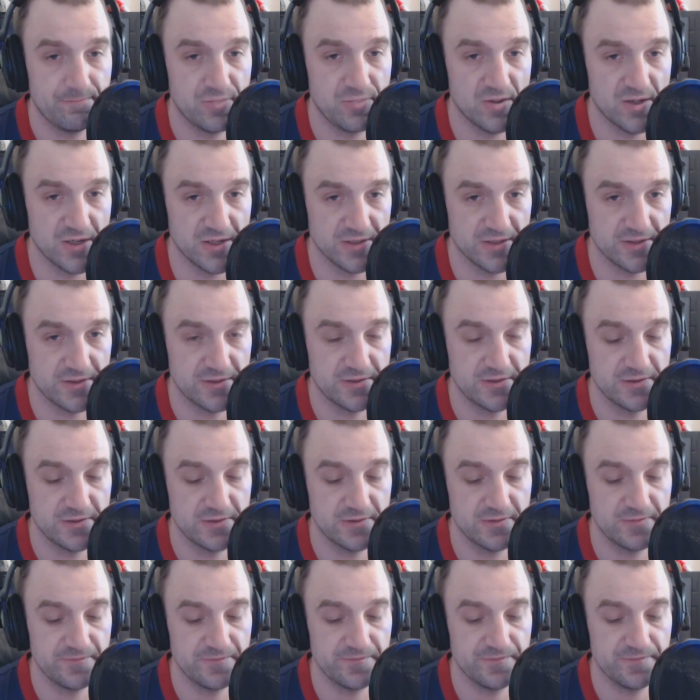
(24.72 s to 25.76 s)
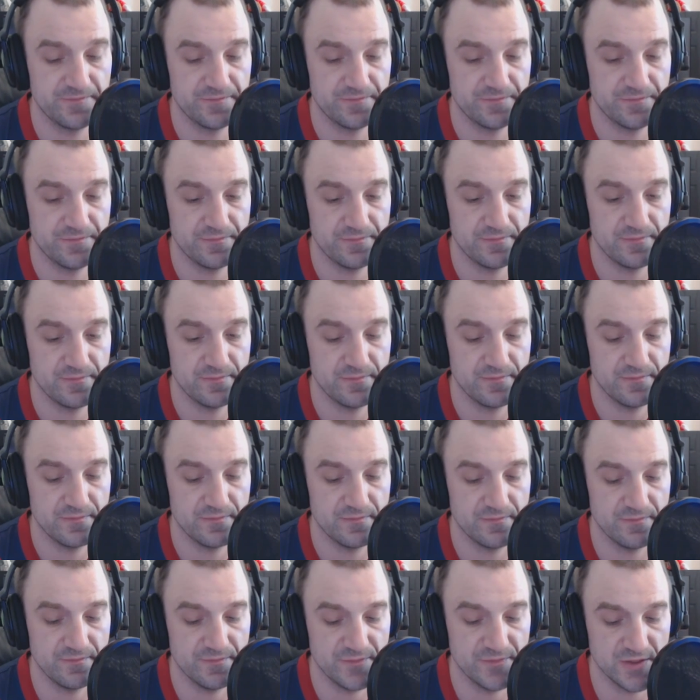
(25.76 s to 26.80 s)
But
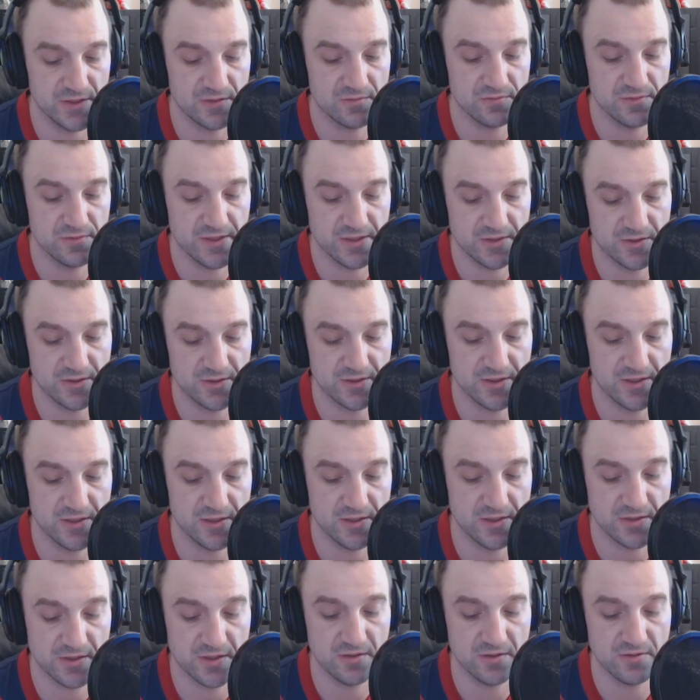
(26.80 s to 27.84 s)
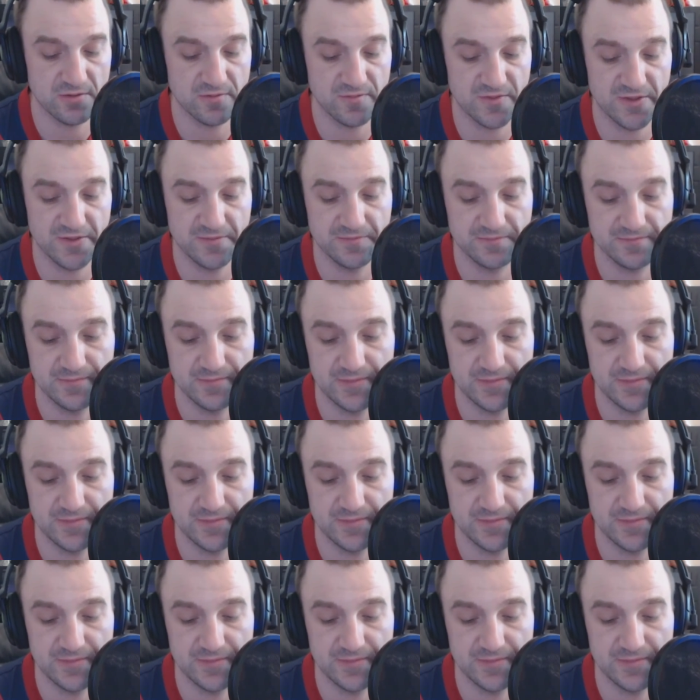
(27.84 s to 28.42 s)
this one actually kind of scares me.